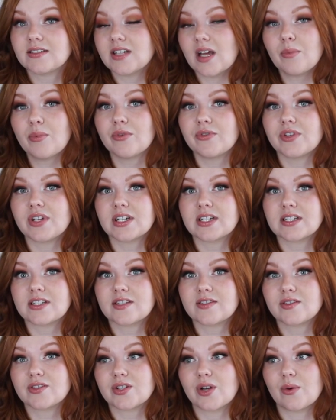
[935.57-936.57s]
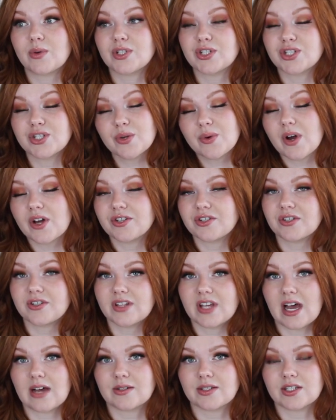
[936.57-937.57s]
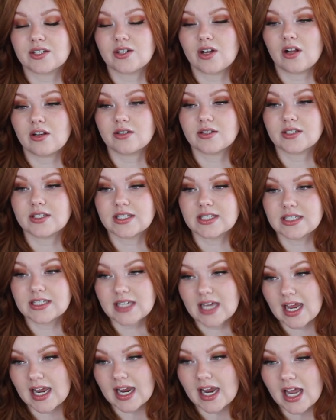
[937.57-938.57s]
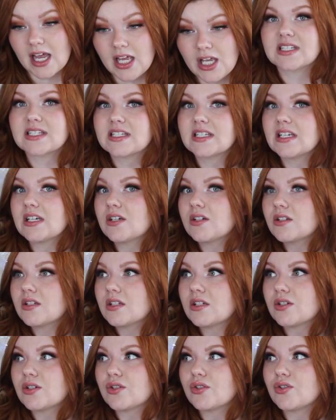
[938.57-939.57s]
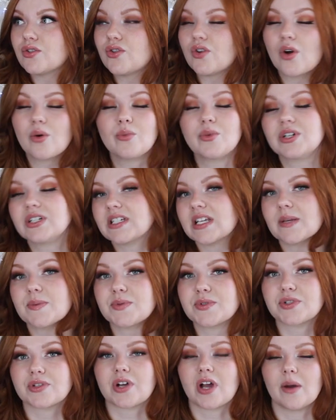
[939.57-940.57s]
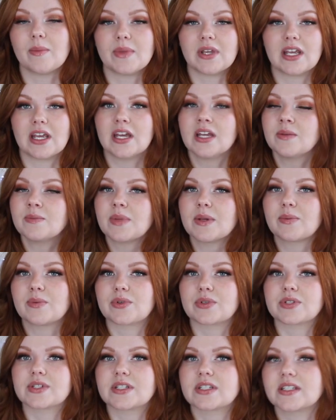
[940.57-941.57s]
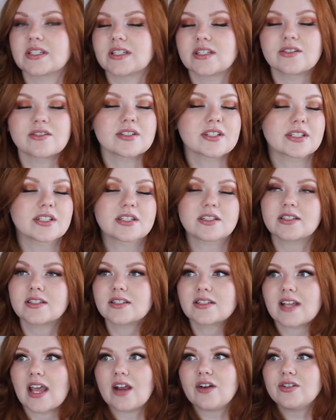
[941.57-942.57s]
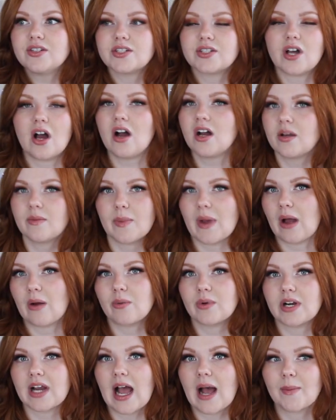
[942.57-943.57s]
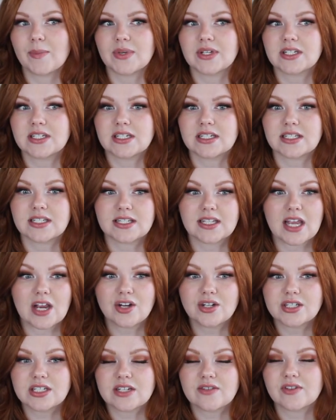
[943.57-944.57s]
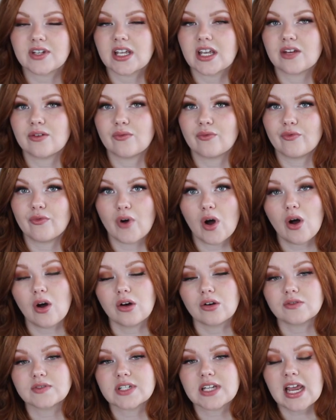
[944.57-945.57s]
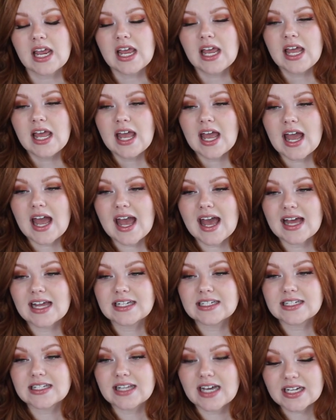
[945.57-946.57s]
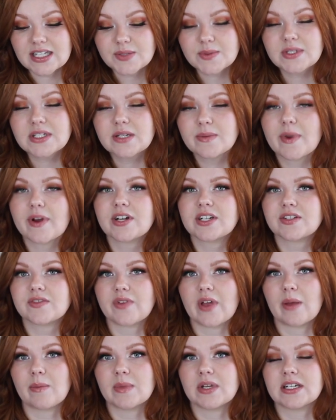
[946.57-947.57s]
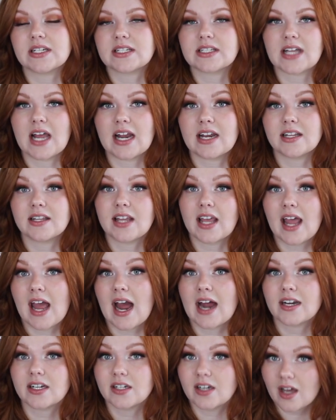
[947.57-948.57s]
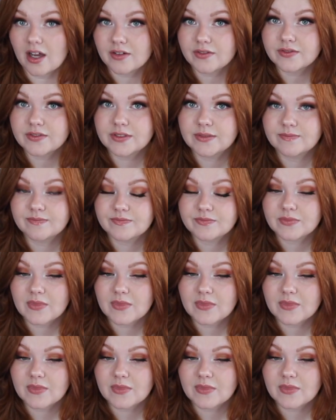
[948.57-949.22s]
doubled this, so it's $200,000 today. But still, no more tips are coming in. People are still scared to talk about what happened and scared to even get involved. And that's when Tamara's family decided they had enough.